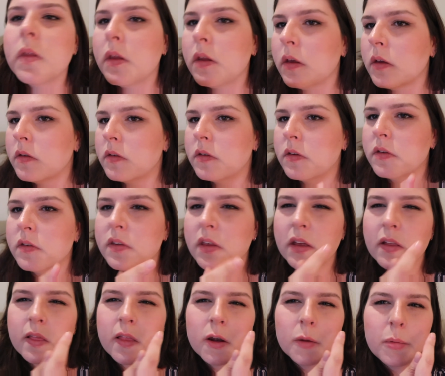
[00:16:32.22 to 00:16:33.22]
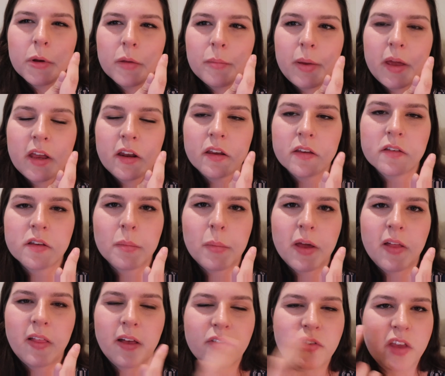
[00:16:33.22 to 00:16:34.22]
you see a little bit of pinkness on
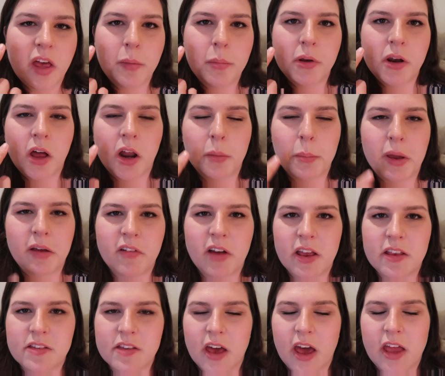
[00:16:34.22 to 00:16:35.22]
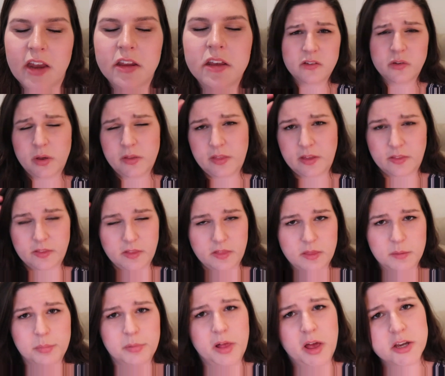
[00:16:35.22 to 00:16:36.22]
my left side, but not on my right side. So I think that
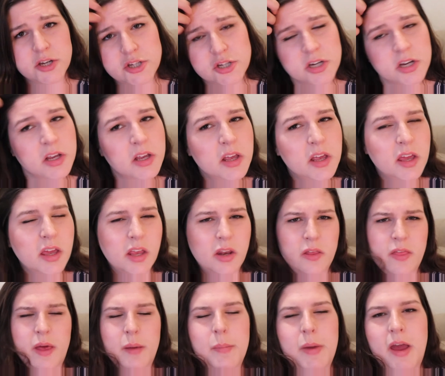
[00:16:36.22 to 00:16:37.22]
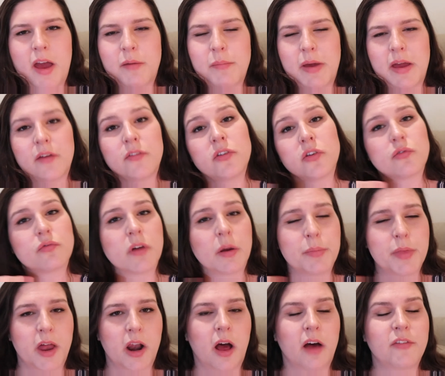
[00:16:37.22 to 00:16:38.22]
the blush, you know, I may have just
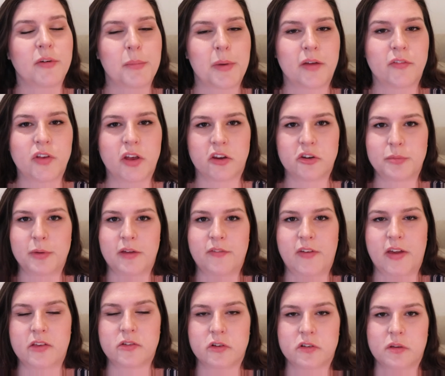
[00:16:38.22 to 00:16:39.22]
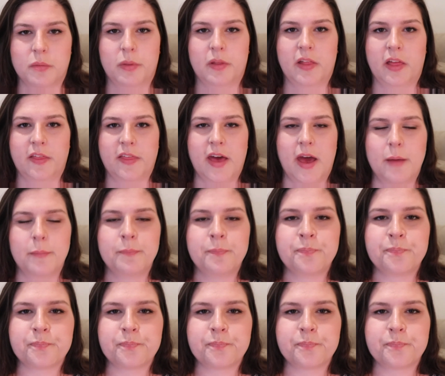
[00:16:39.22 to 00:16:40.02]
rubbed that off. I may have touched my face or something like that.